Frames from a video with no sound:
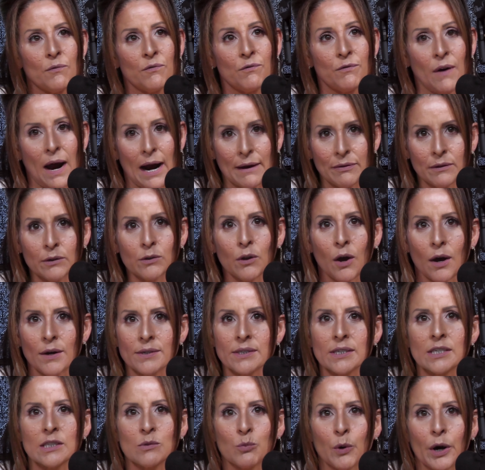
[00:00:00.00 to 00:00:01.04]
find the
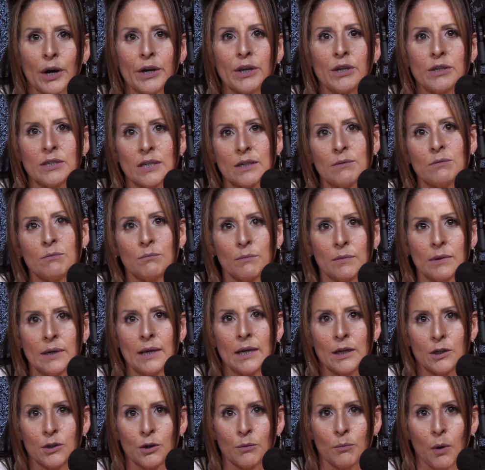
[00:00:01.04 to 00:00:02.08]
losses where you didn't
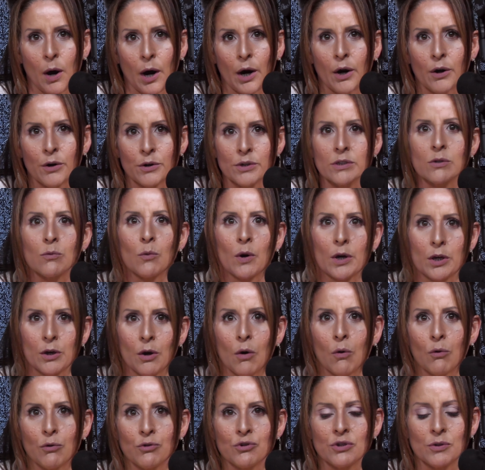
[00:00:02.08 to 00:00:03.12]
hit your markers or what
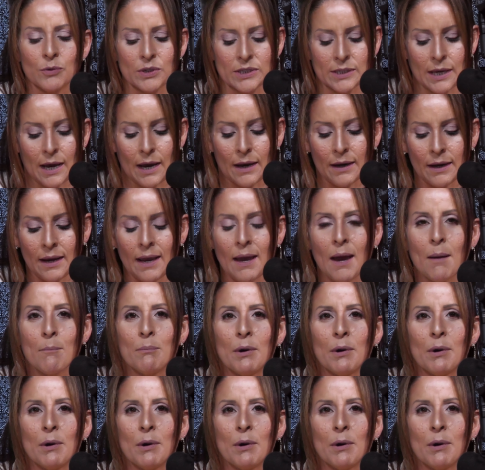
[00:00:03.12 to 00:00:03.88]
goals you set,